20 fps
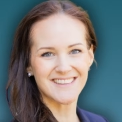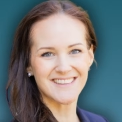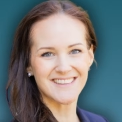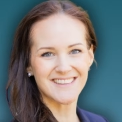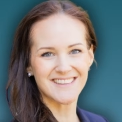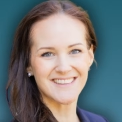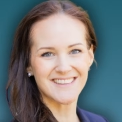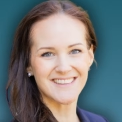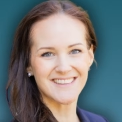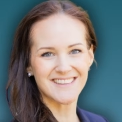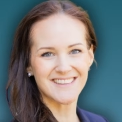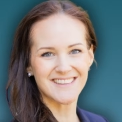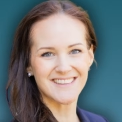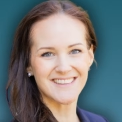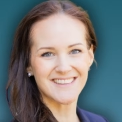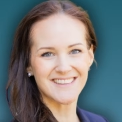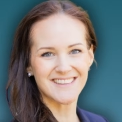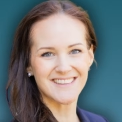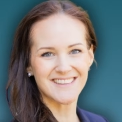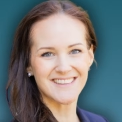
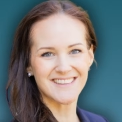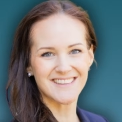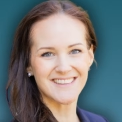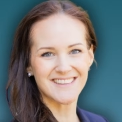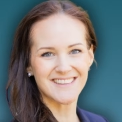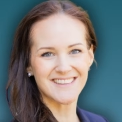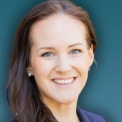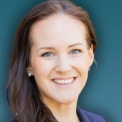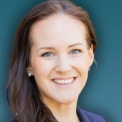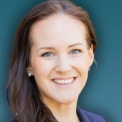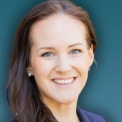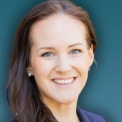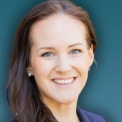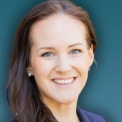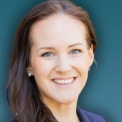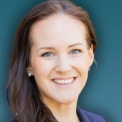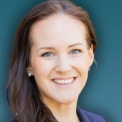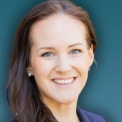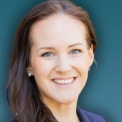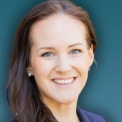
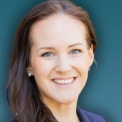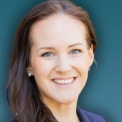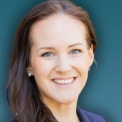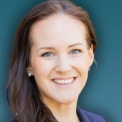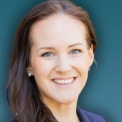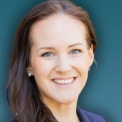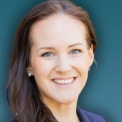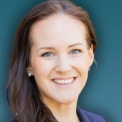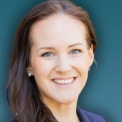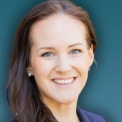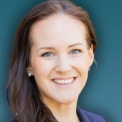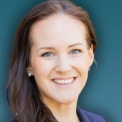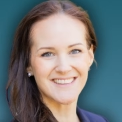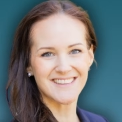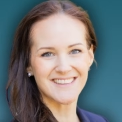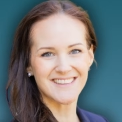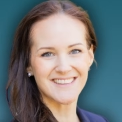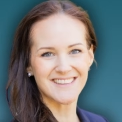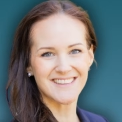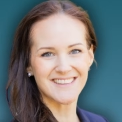
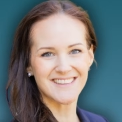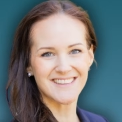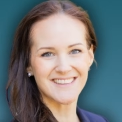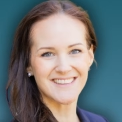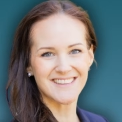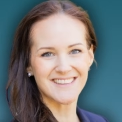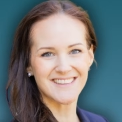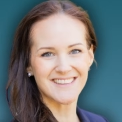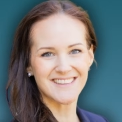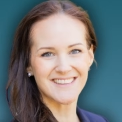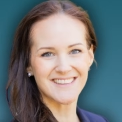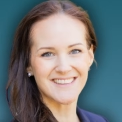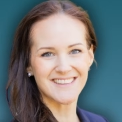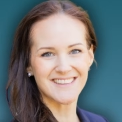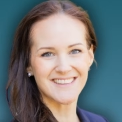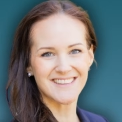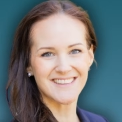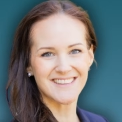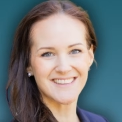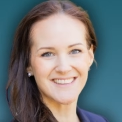
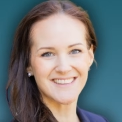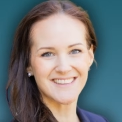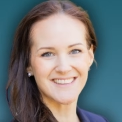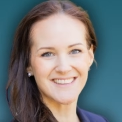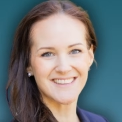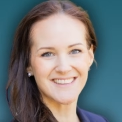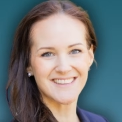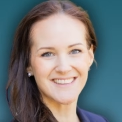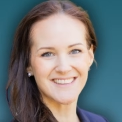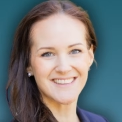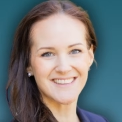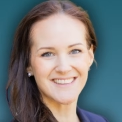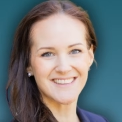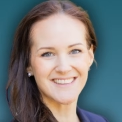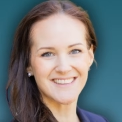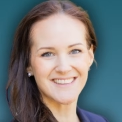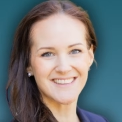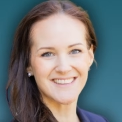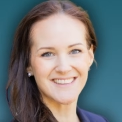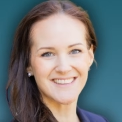
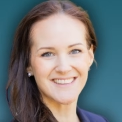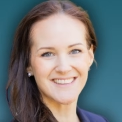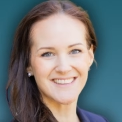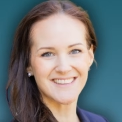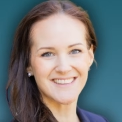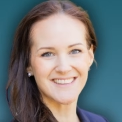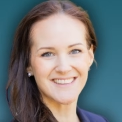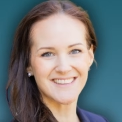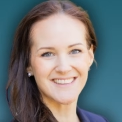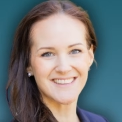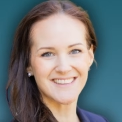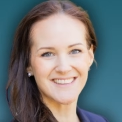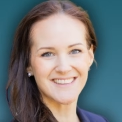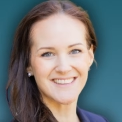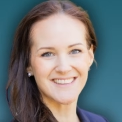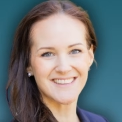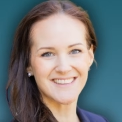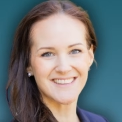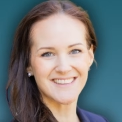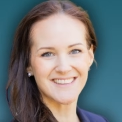
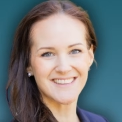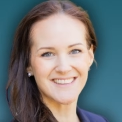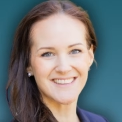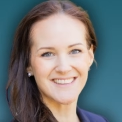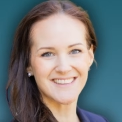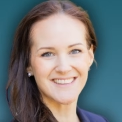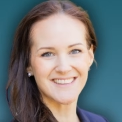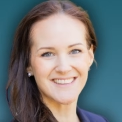(no lip movement)